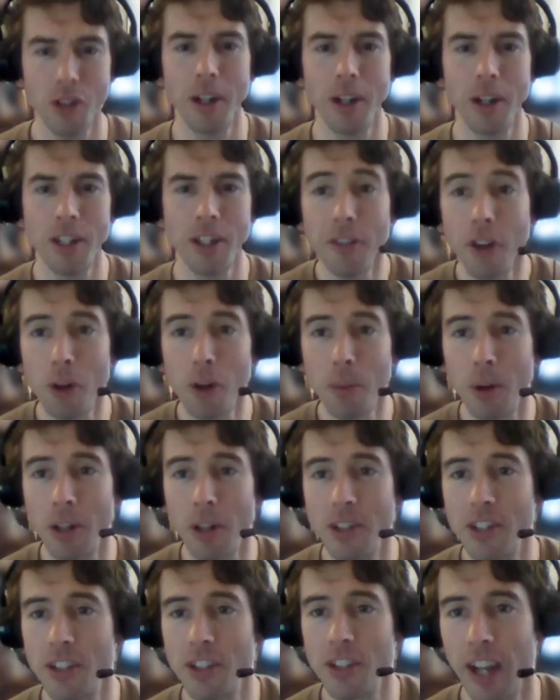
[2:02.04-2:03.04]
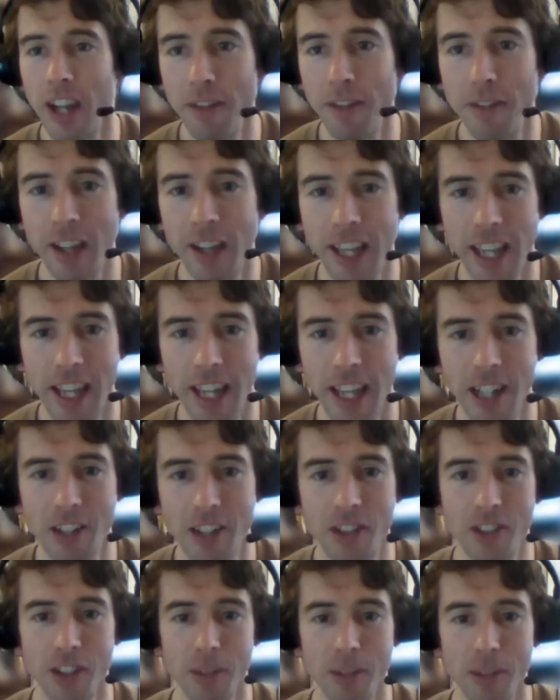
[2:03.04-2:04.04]
Marty Robot is designed for
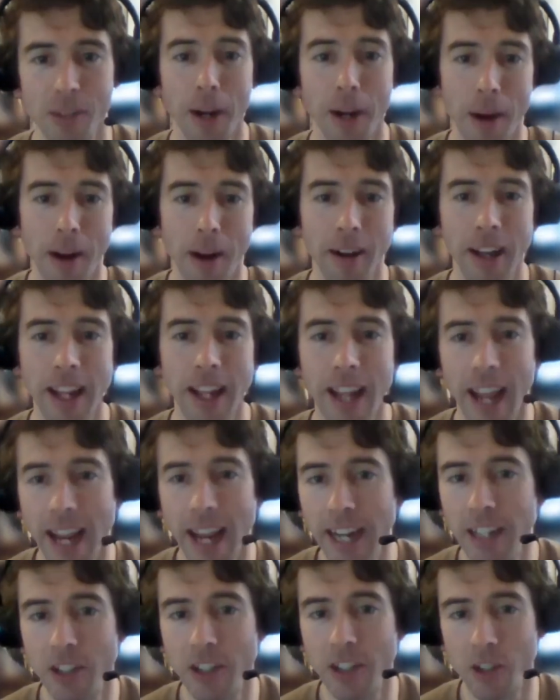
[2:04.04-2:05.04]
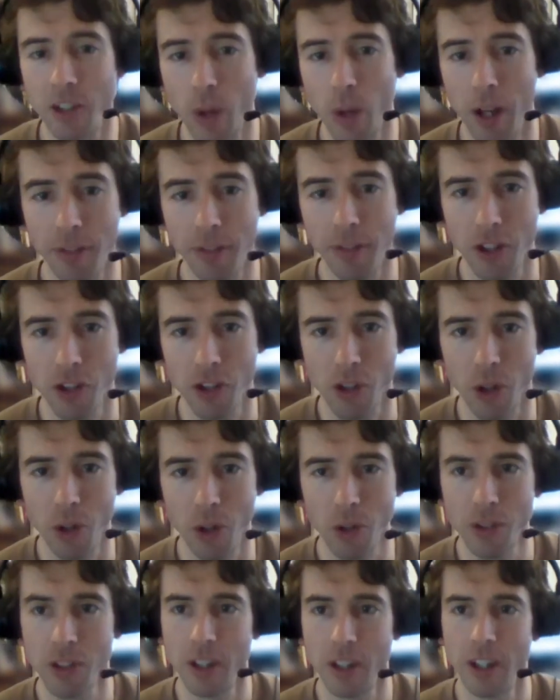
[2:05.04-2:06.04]
kids primarily 8 to 12 years
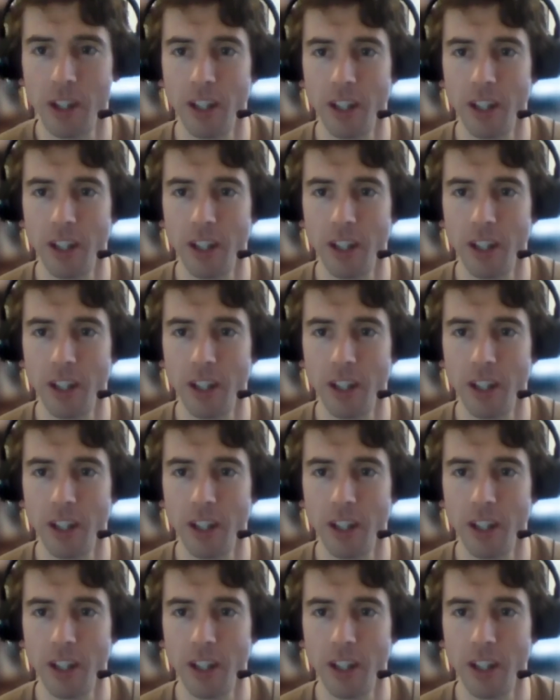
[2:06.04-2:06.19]
old.